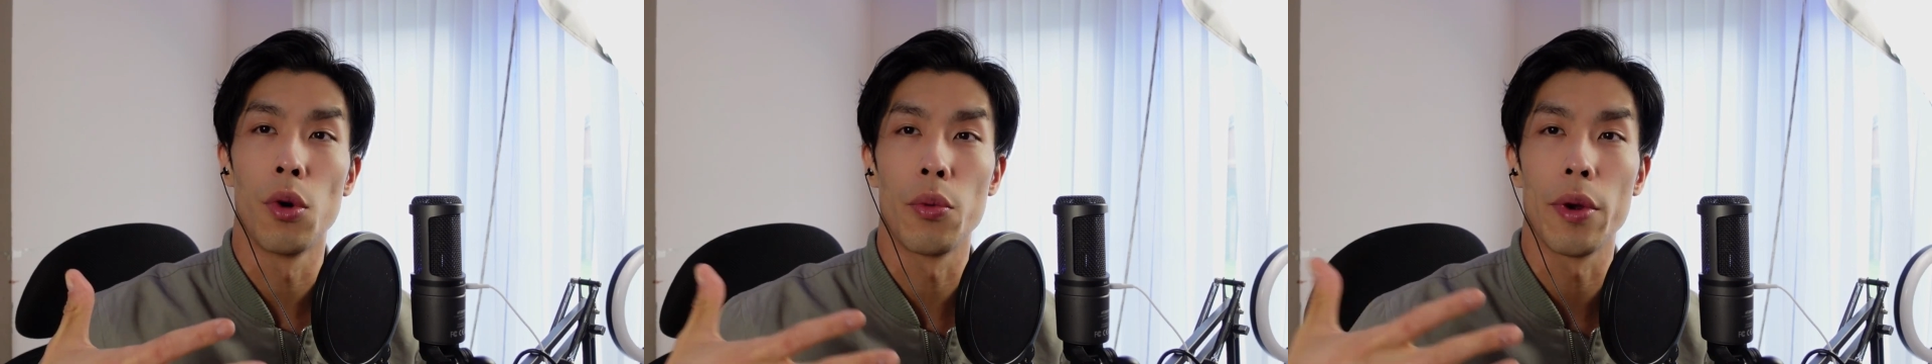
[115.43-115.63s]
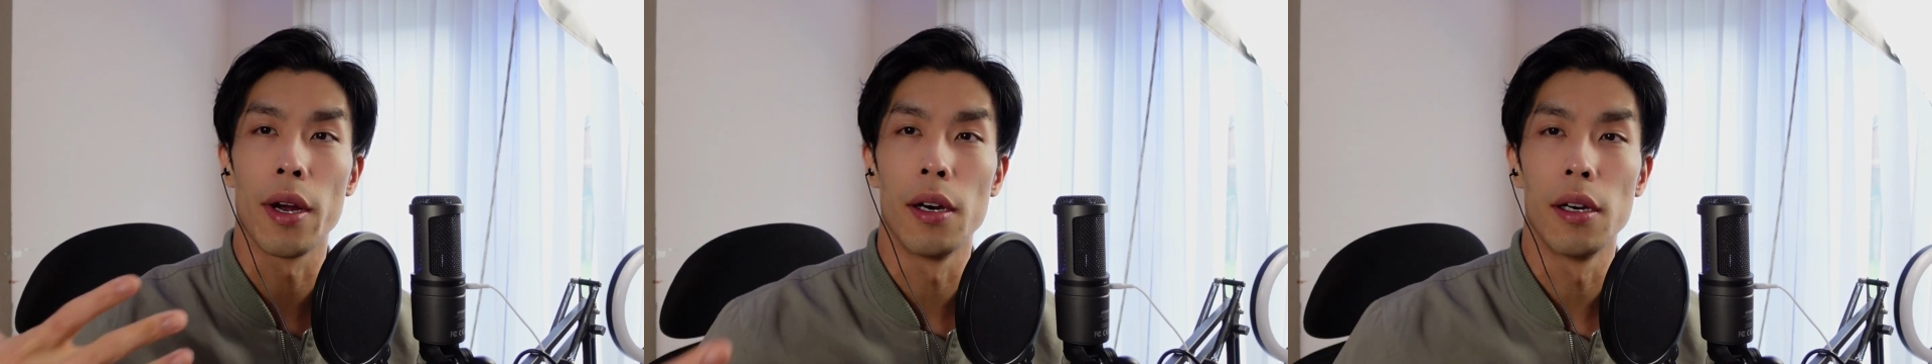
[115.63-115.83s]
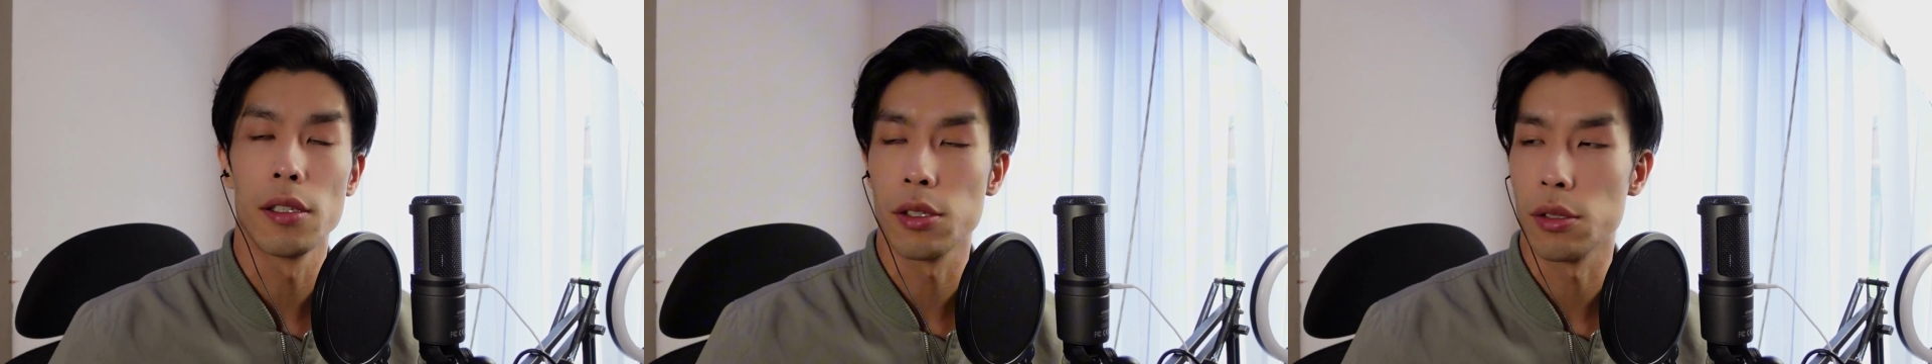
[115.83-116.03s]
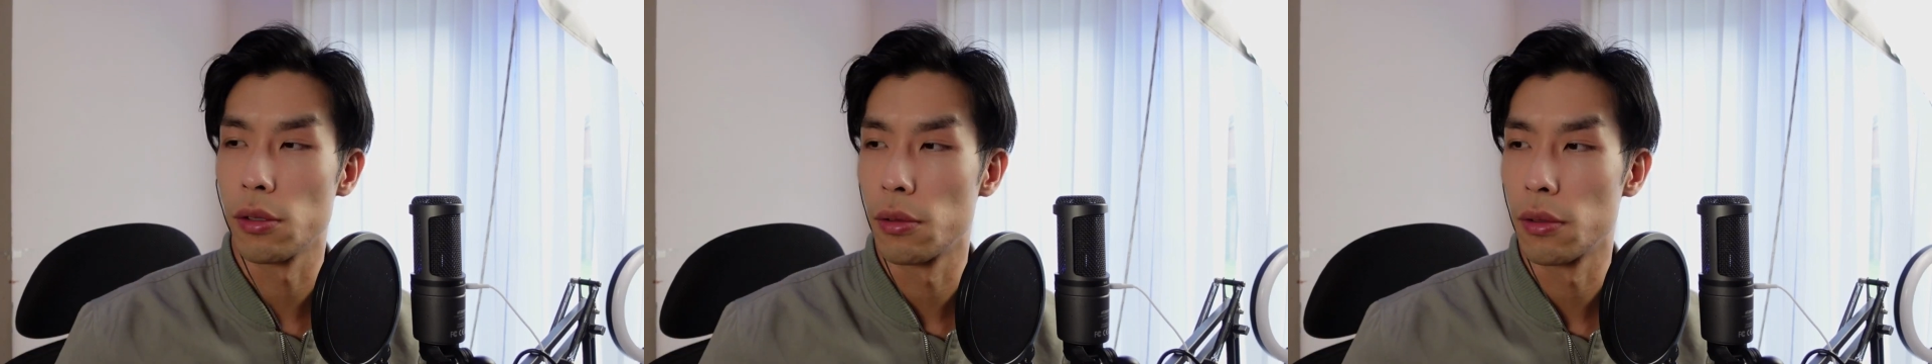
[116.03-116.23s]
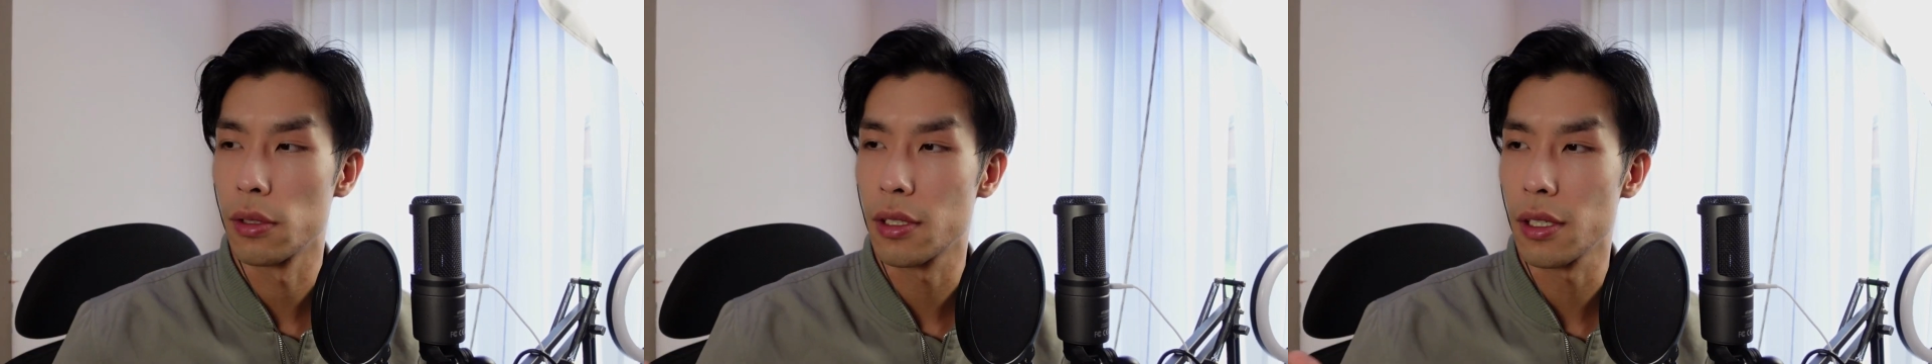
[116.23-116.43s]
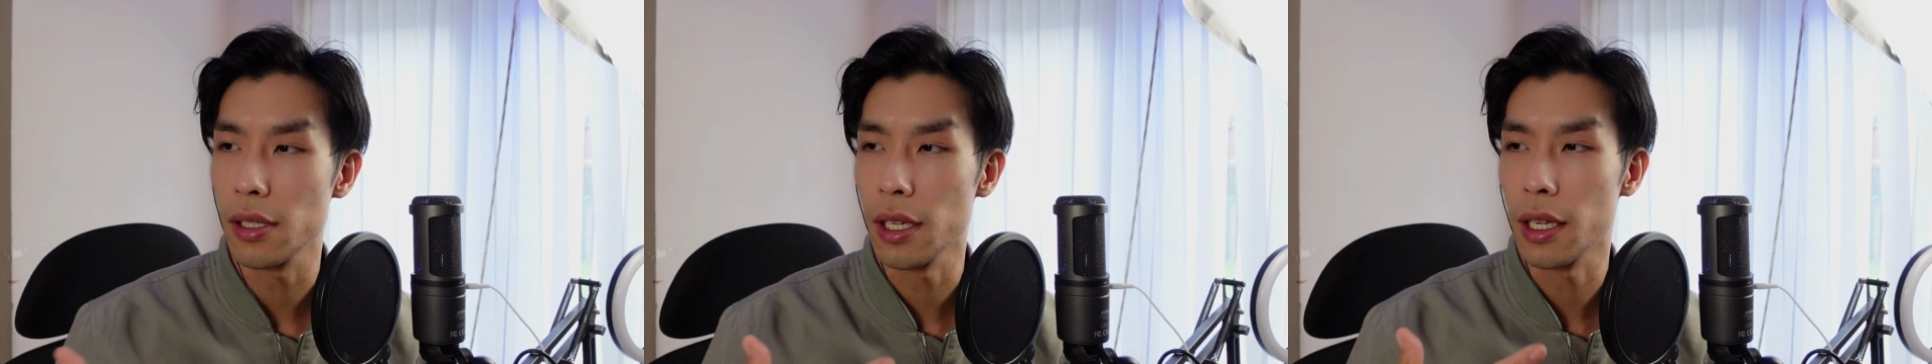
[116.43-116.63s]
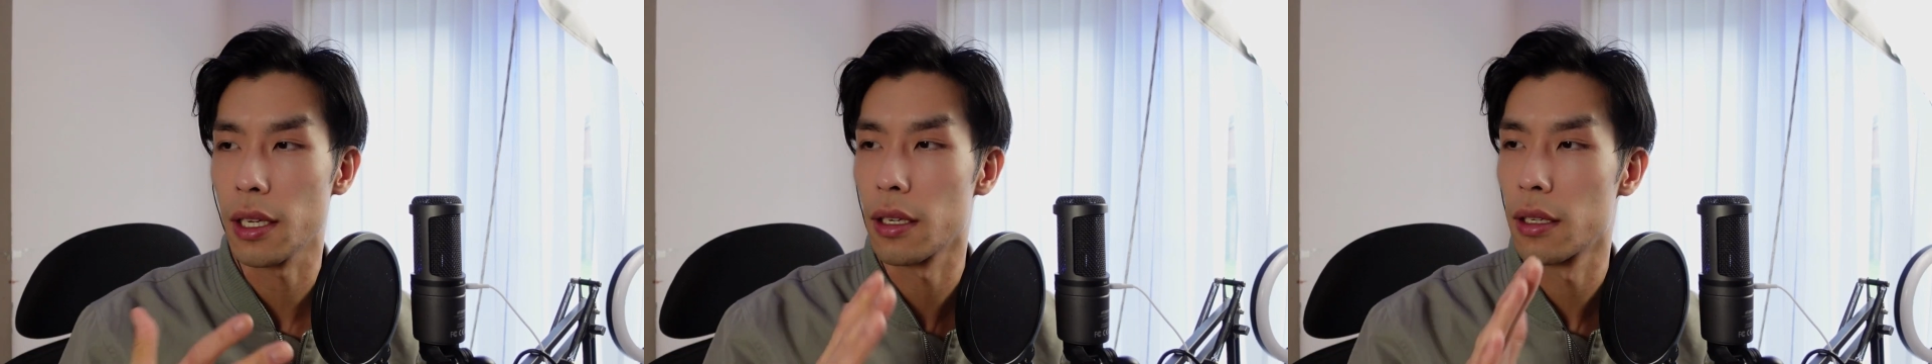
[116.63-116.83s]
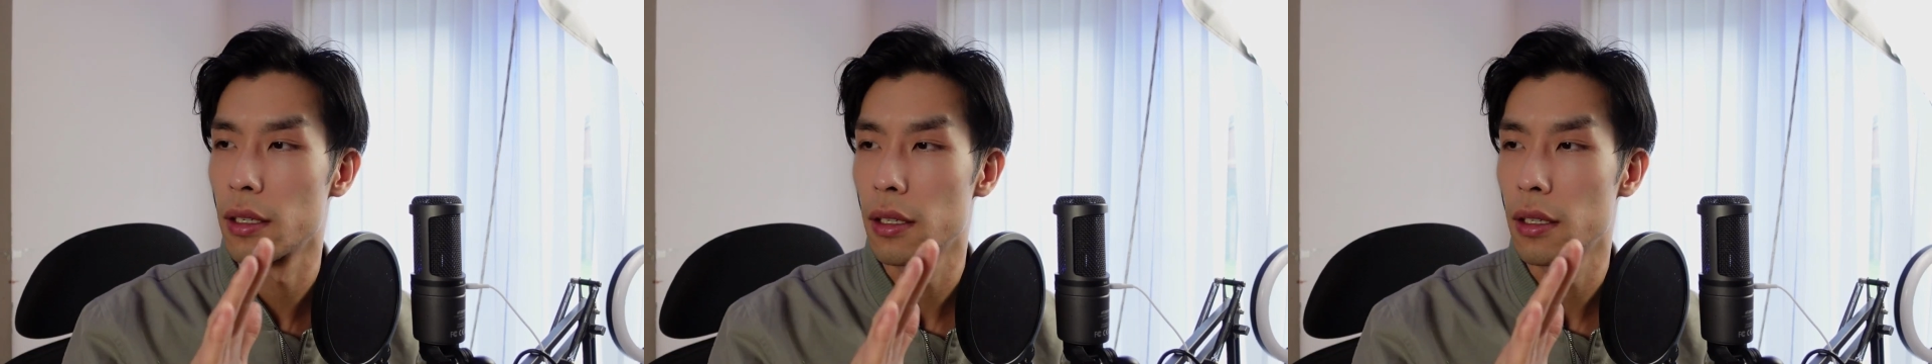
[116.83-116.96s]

rehearsal, just like